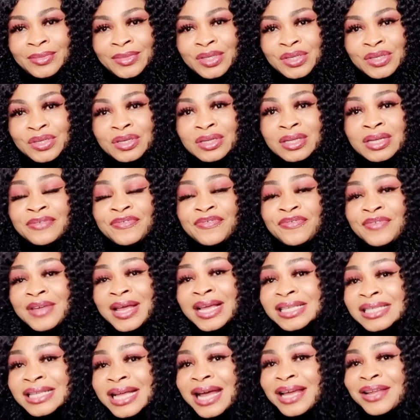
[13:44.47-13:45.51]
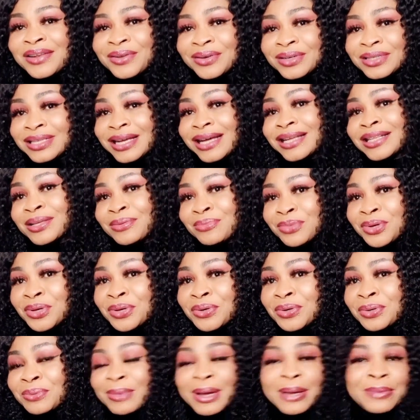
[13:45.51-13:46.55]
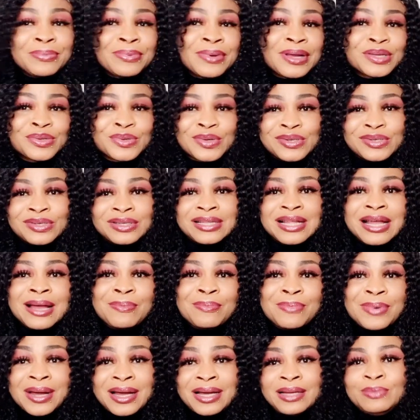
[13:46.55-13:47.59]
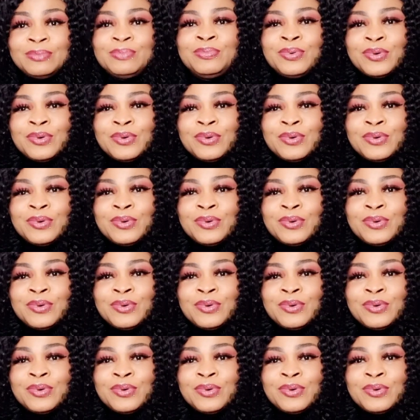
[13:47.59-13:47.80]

So the first day I looked at the mirror, my breast wasn't that bad.